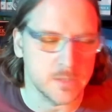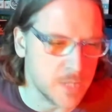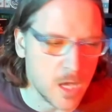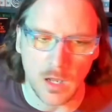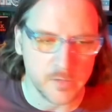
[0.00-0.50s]
It
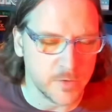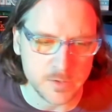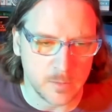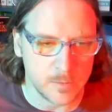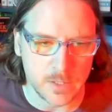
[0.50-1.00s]
is not all of our
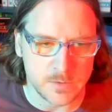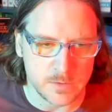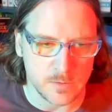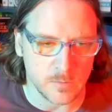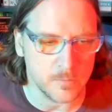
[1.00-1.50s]

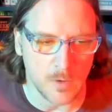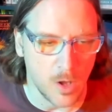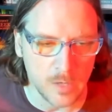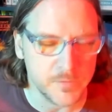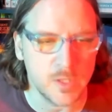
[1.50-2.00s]
interpretations.
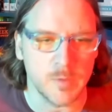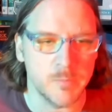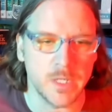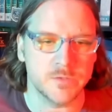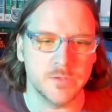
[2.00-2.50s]
All of the
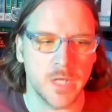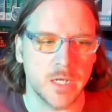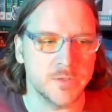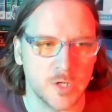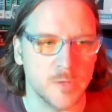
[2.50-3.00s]
human beings do
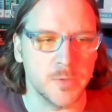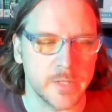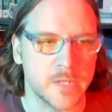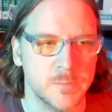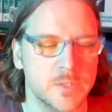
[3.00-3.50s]
not
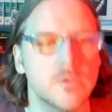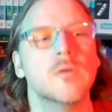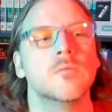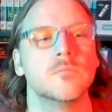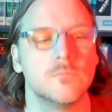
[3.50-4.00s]
interpret that to be true.